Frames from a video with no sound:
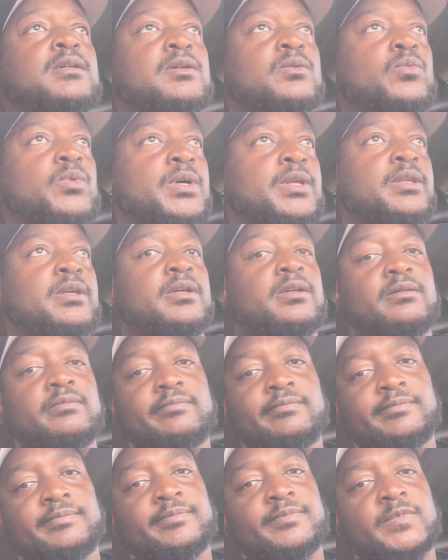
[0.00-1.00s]
with it,
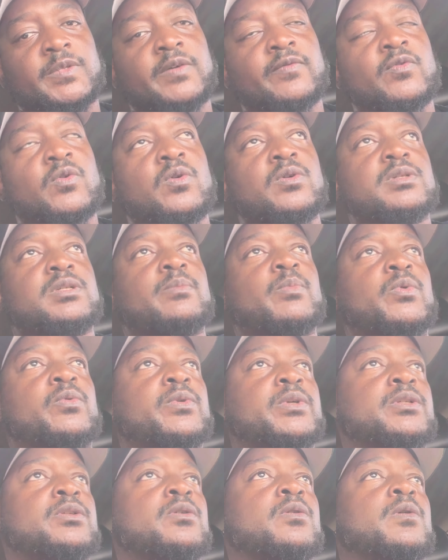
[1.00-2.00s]
of course I'm going
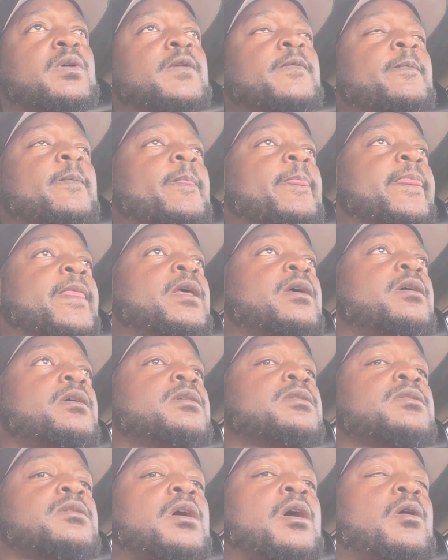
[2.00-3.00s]
to redo
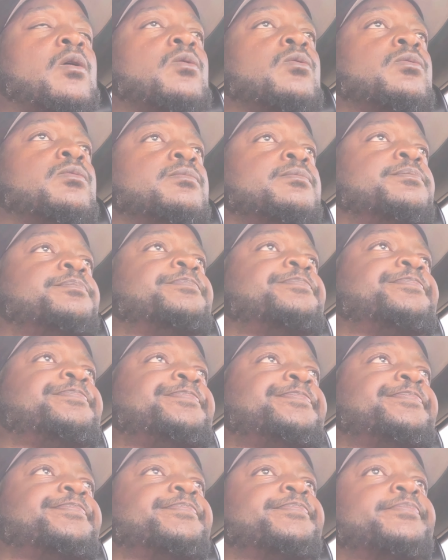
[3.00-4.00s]
it. So
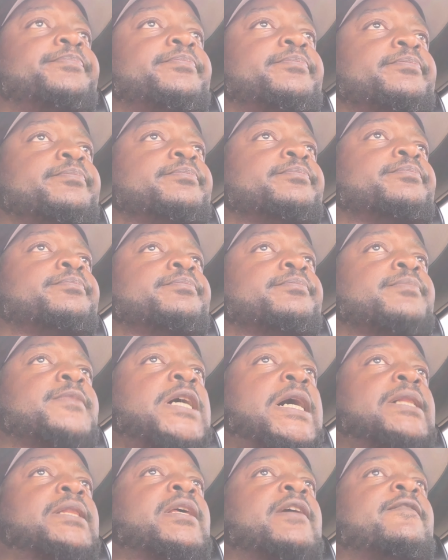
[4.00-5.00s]

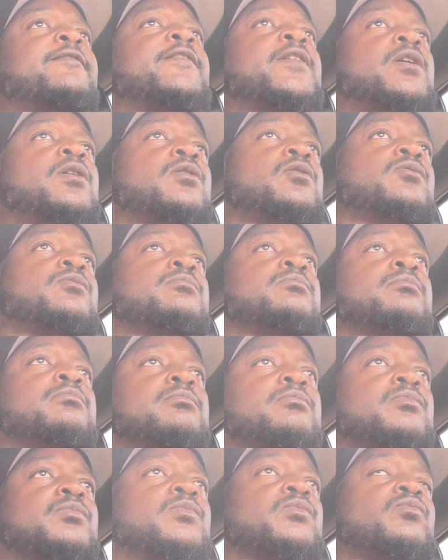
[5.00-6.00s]
got that
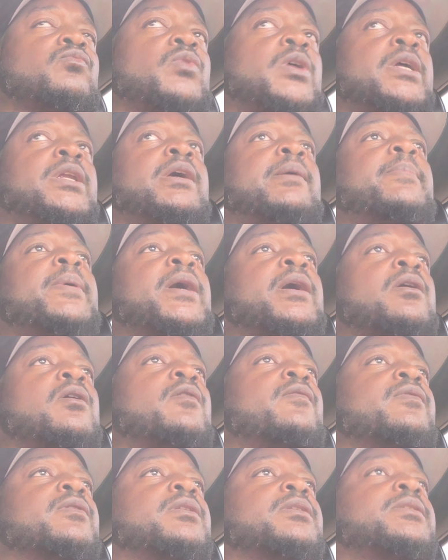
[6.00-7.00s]
foam, ran that back
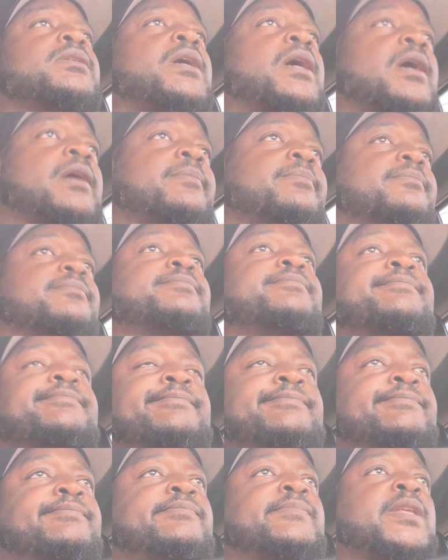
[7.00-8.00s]
over the top.
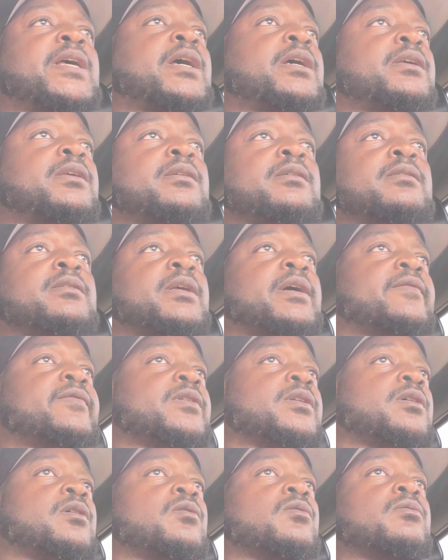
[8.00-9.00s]
Now you'd never
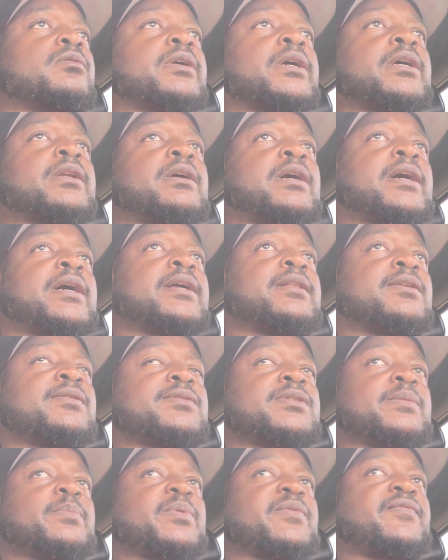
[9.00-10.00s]
know that I had
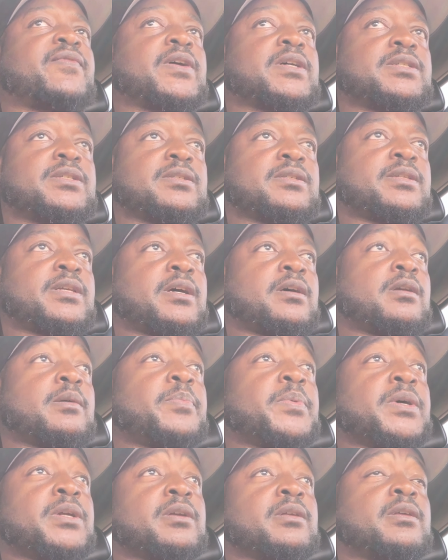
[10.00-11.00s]
those imperfections down up
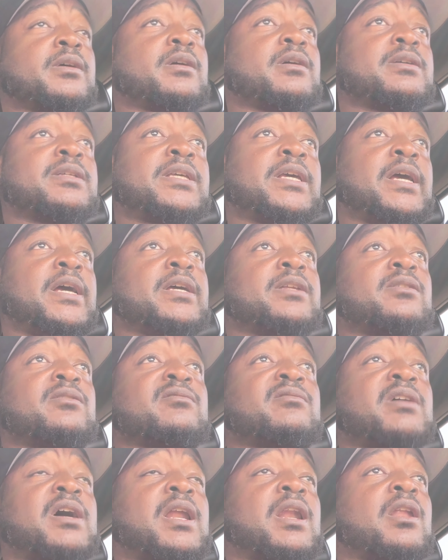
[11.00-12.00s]
under there. Again, you
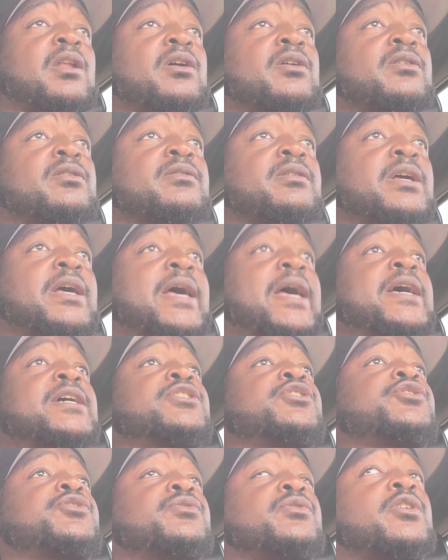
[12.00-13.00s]
kind of learn
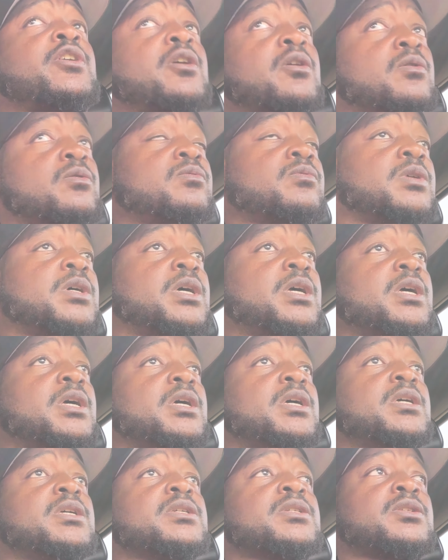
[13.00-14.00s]
as you go.
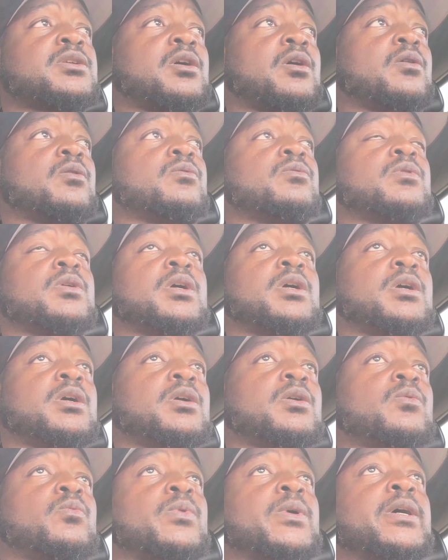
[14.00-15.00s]
So
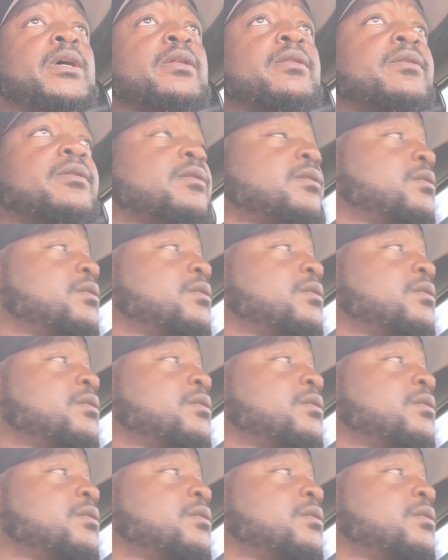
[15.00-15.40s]
with